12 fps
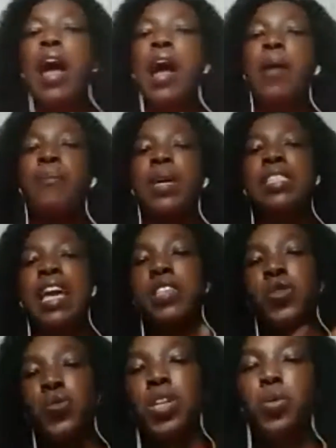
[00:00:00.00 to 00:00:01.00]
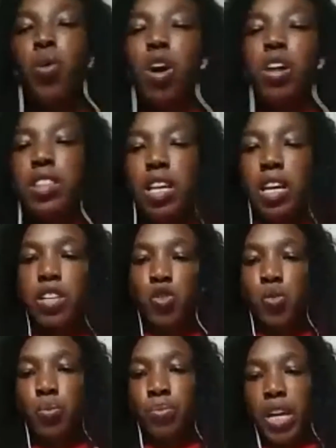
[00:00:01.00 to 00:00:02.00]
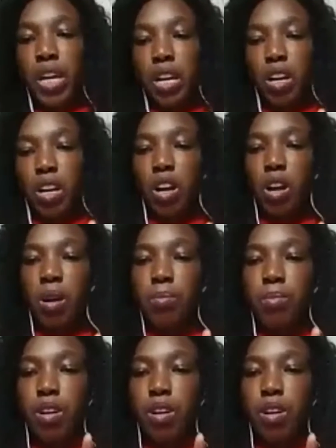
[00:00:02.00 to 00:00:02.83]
it takes 21 days to break an